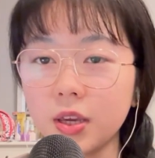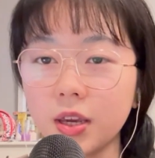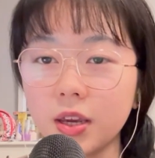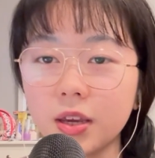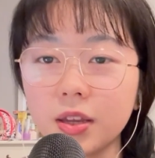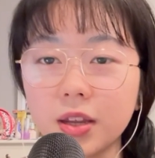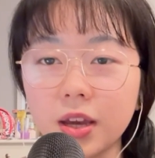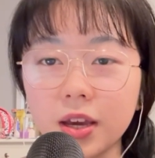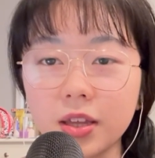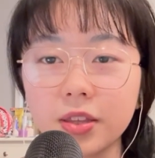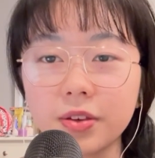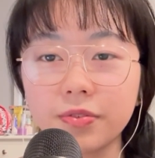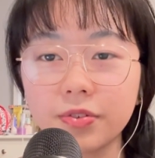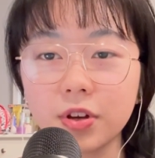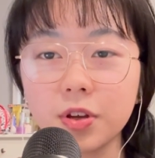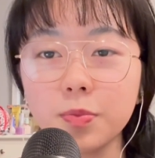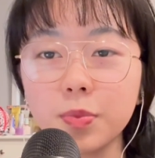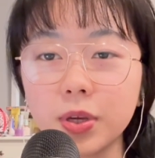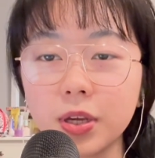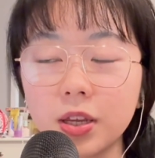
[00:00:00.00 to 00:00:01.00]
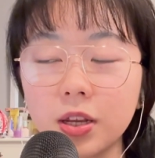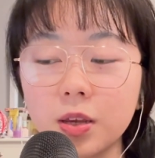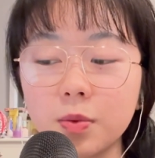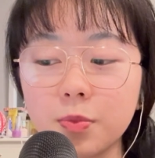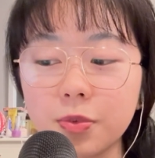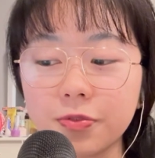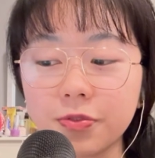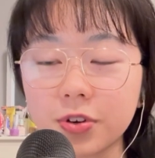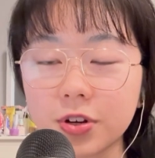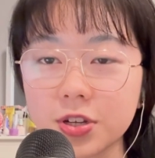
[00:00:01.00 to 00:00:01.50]
And at the very beginning,
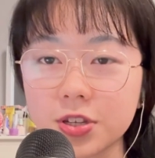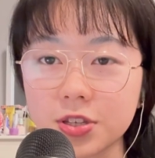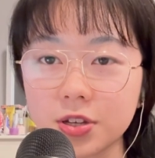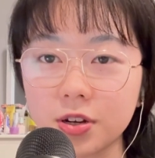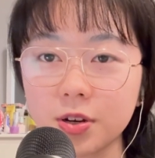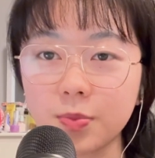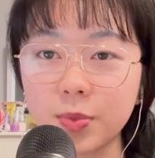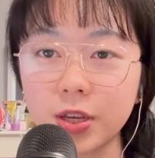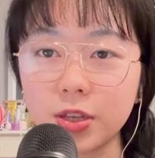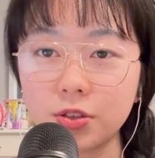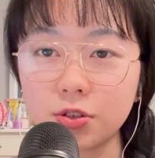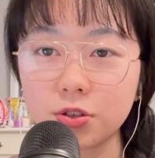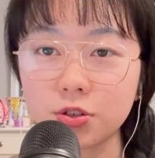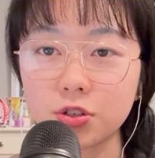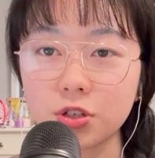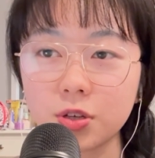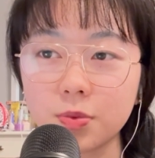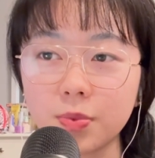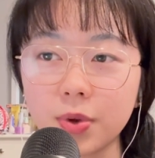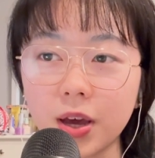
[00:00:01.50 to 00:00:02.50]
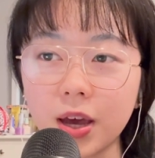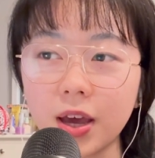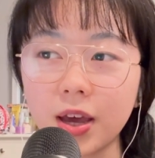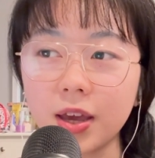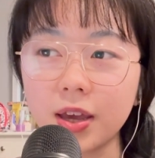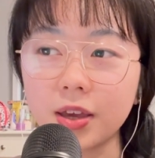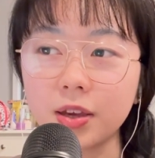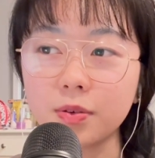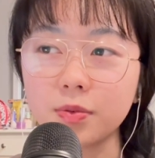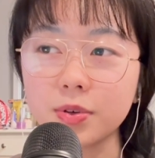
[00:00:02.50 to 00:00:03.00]
before I started my internship,
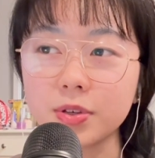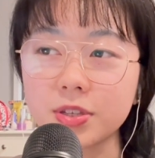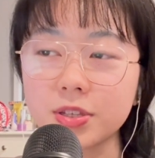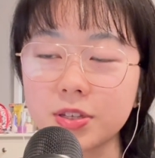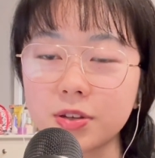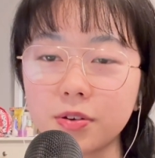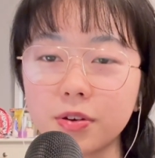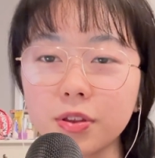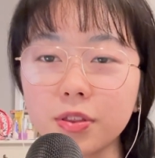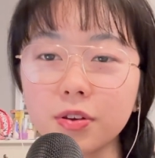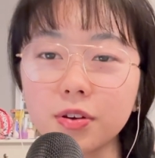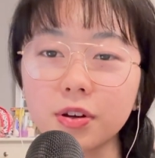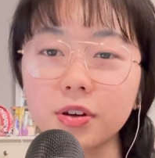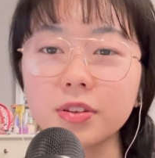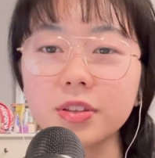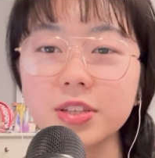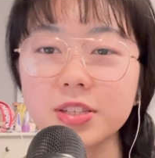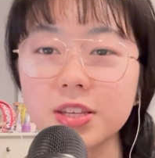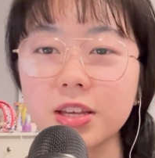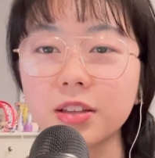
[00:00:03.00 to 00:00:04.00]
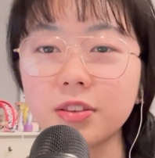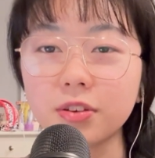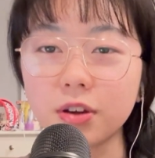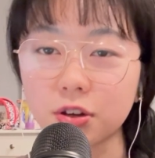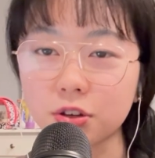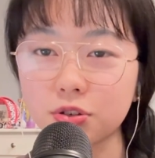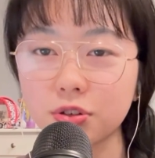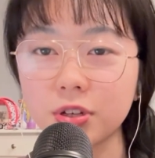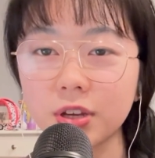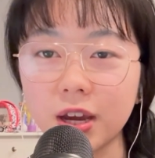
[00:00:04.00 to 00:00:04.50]
I was going through all these like
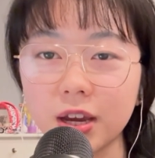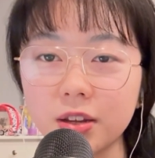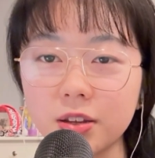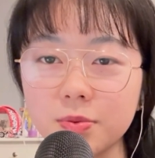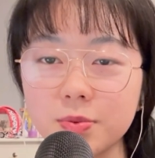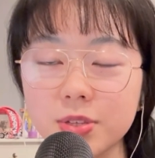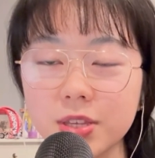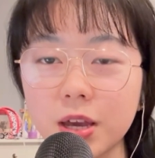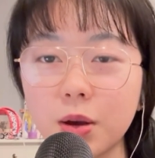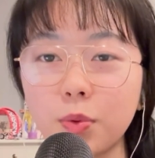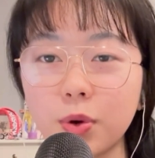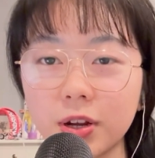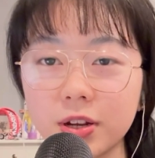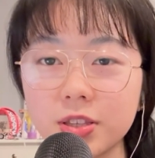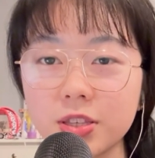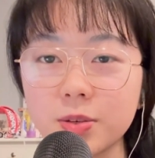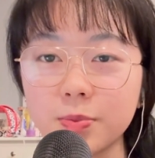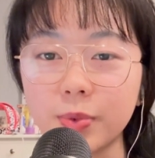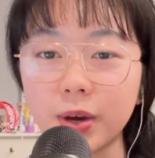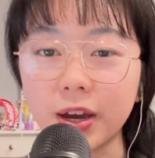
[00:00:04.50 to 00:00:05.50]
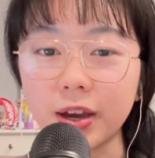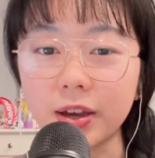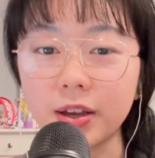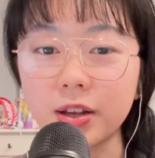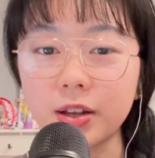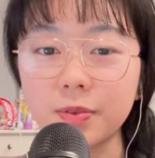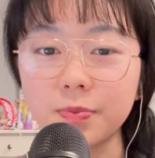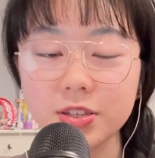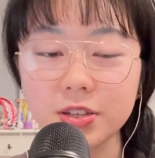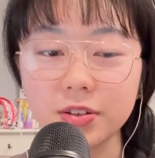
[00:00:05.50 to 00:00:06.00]
luxury items that I wanted to
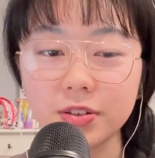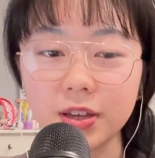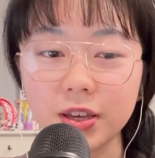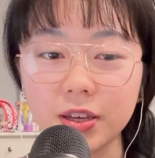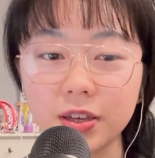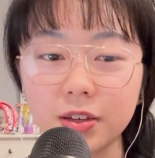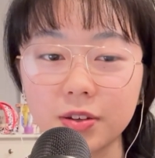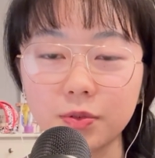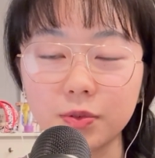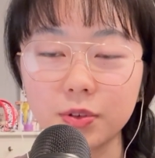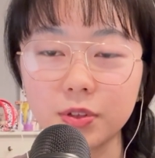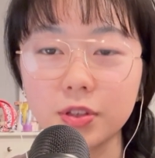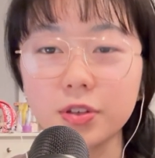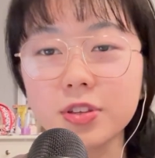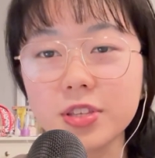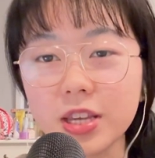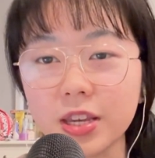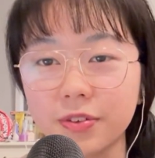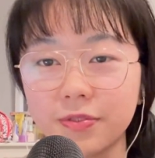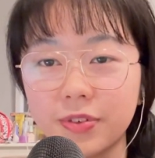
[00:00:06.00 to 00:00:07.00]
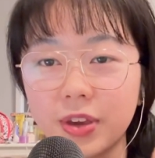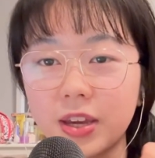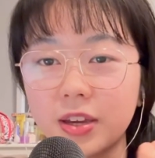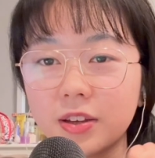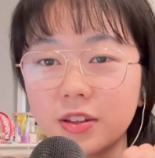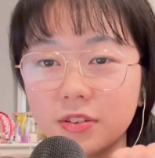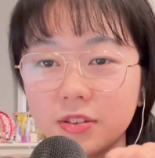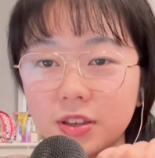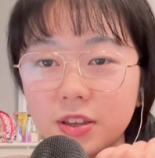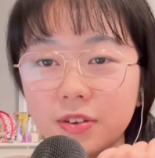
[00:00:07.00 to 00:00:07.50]
buy. So like those like Van
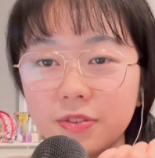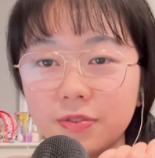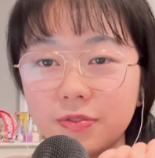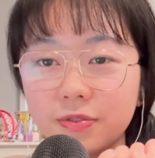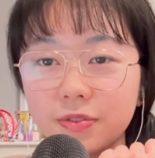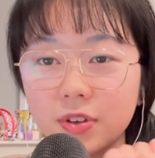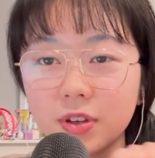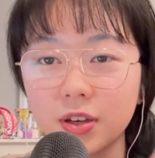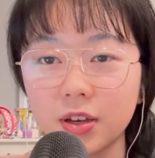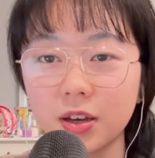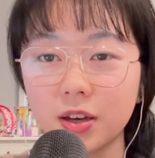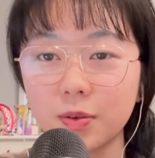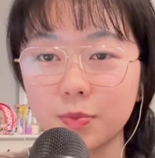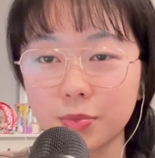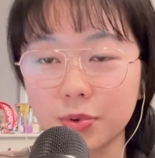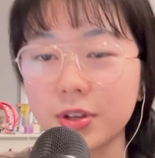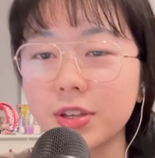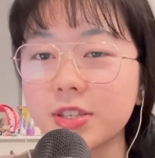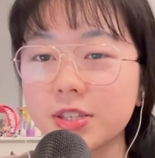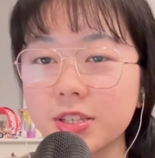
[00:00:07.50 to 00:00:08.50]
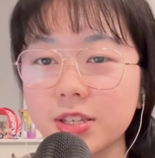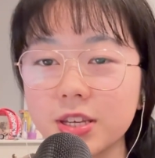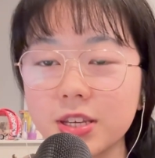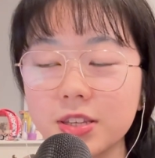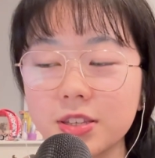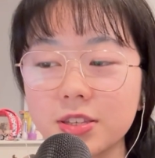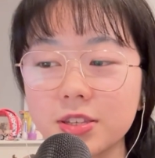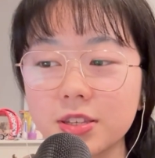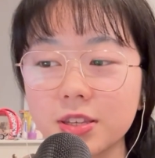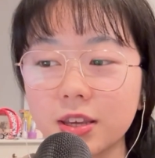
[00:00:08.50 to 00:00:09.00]
Cleef
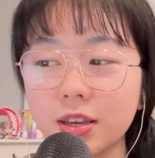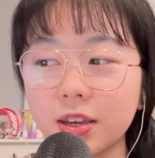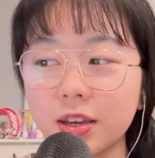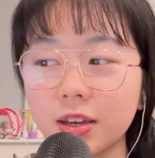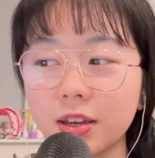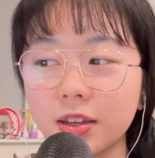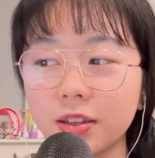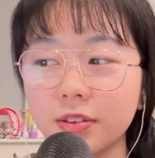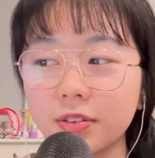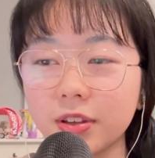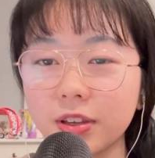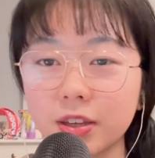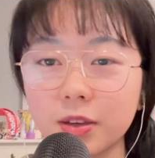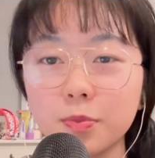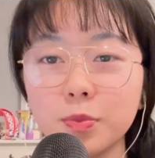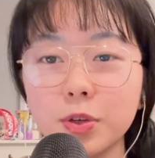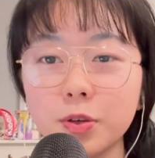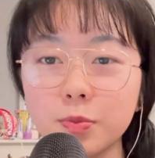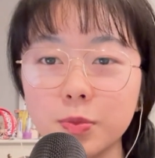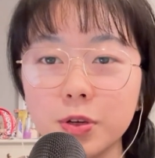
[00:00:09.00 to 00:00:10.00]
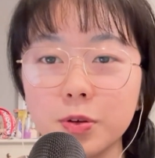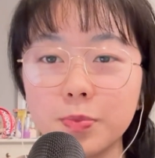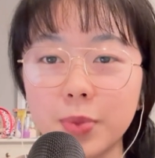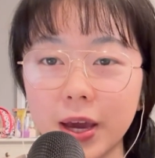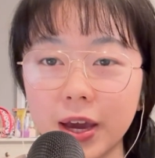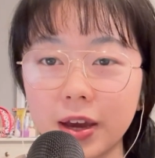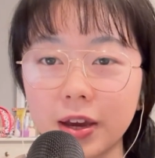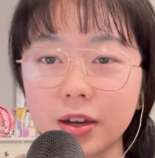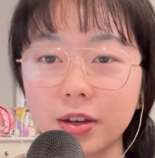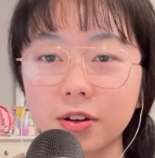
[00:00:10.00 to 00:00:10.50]
bracelets and like a Miu Miu
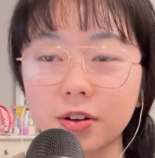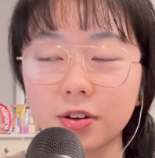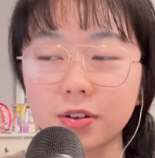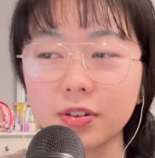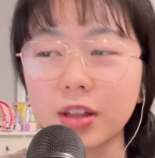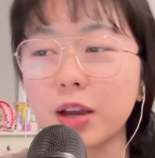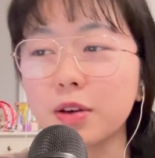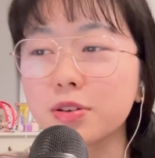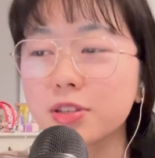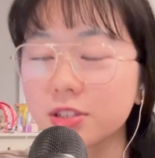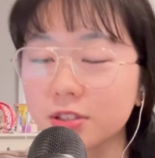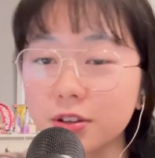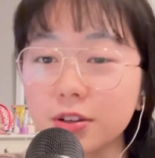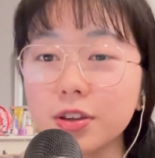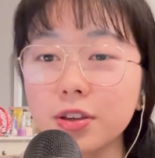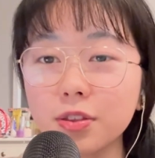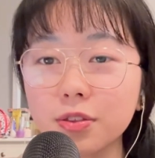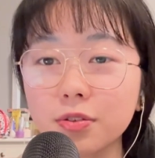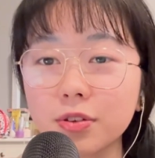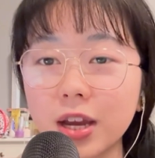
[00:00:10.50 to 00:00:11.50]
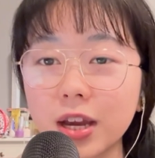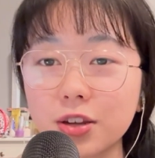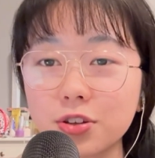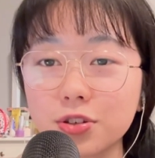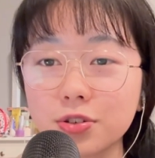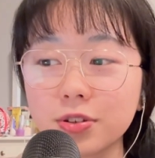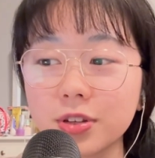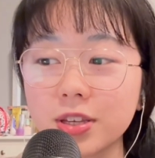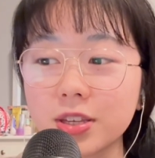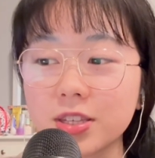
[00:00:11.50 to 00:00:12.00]
bag or I was looking through
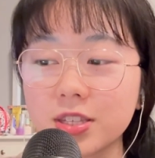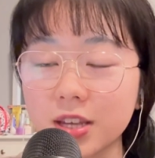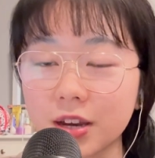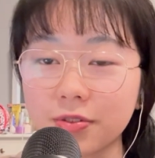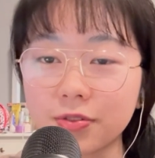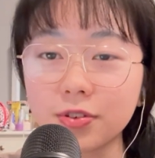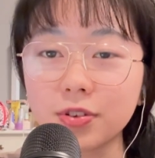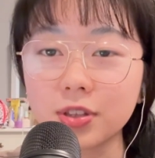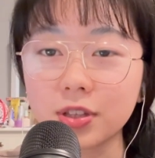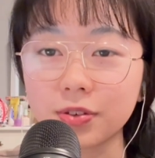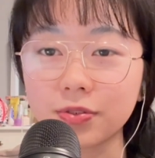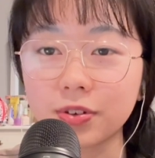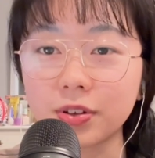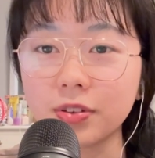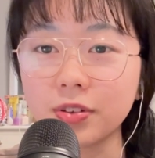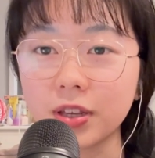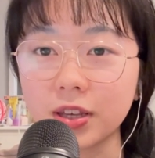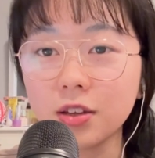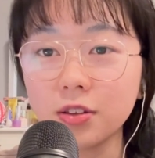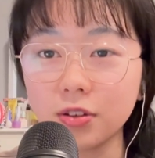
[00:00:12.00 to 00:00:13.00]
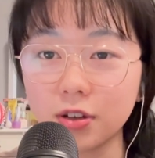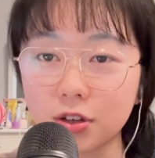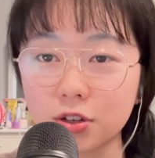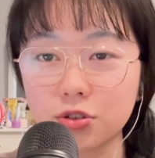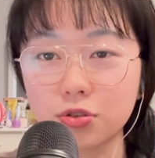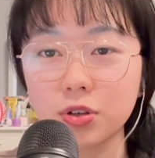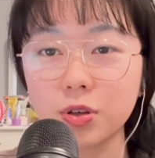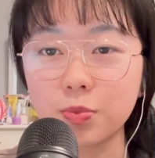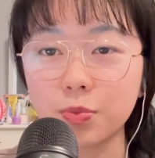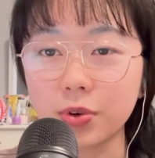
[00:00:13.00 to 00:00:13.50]
actually several different like
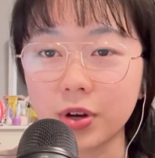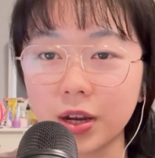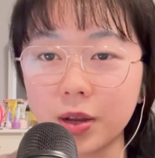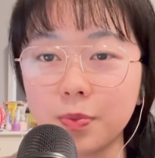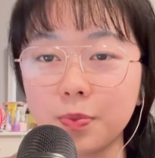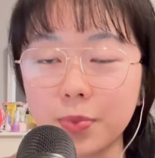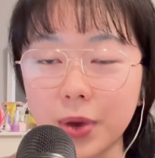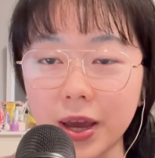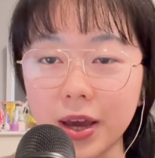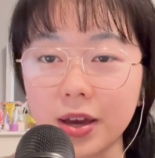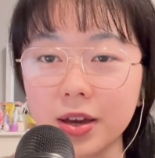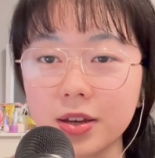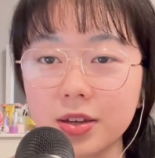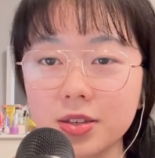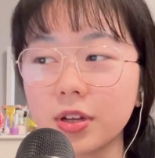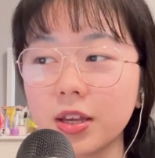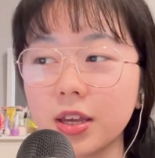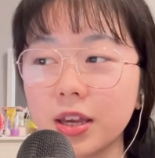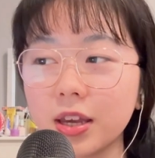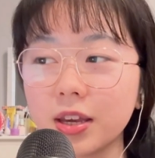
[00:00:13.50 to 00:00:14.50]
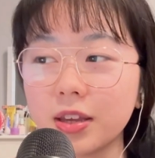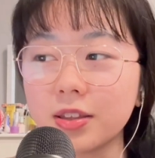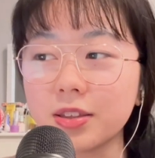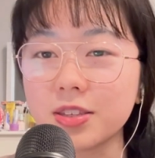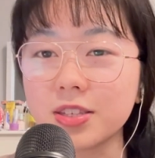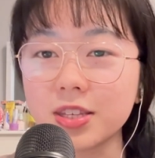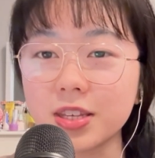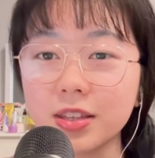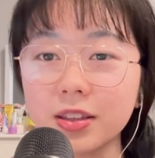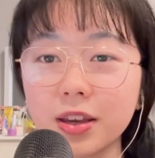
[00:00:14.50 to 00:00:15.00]
luxury brand bags and
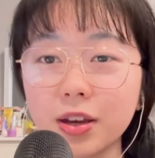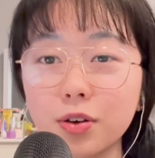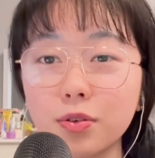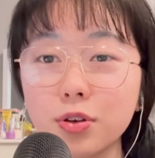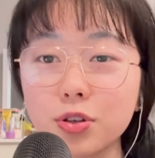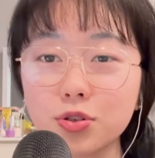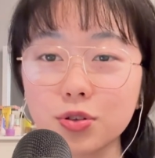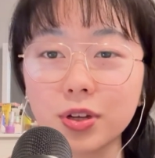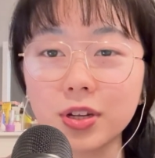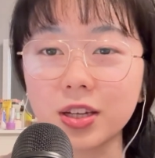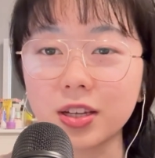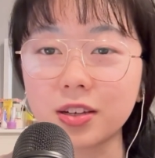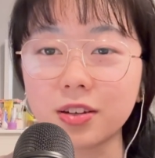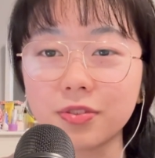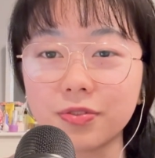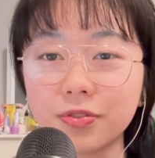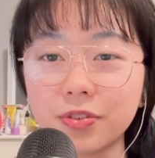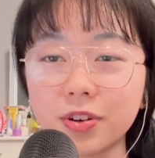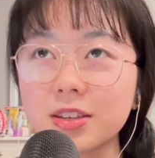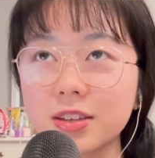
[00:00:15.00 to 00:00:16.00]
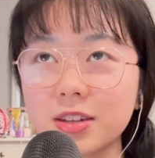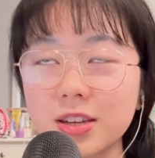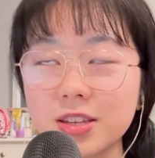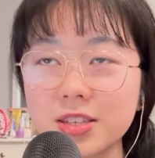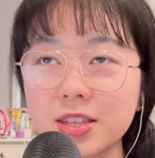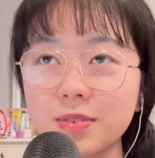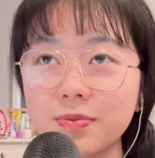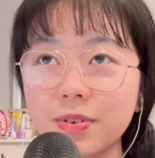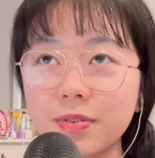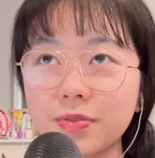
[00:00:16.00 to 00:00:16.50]
seeing like which one I could afford. Can I
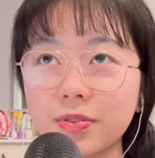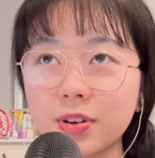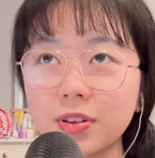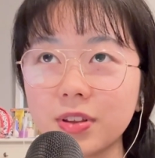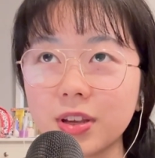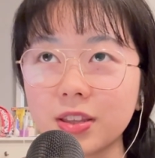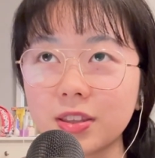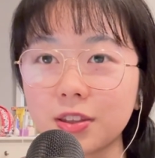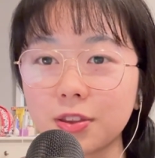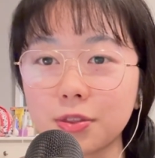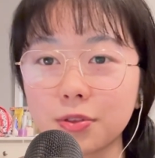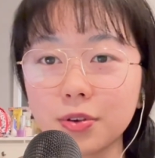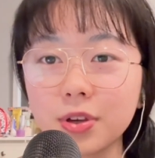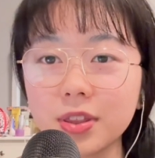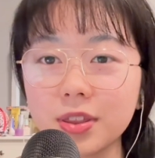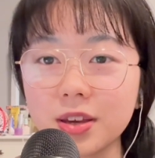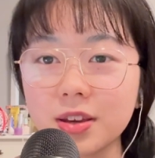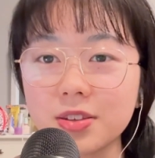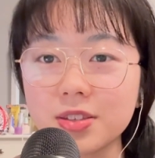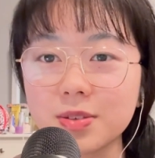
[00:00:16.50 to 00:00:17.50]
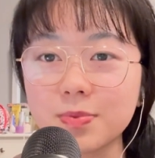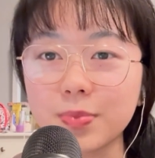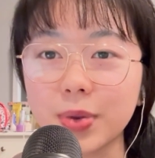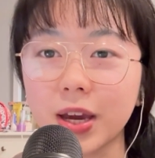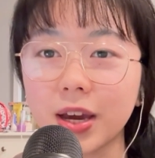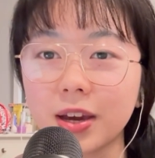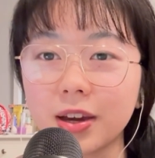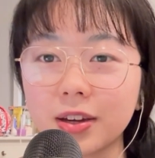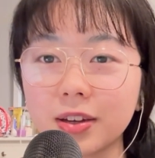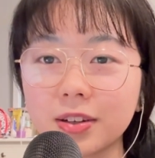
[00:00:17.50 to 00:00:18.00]
save up for like the 3000
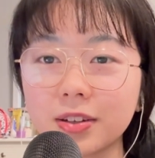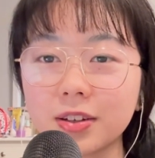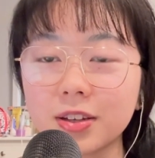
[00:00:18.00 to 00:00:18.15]
bag,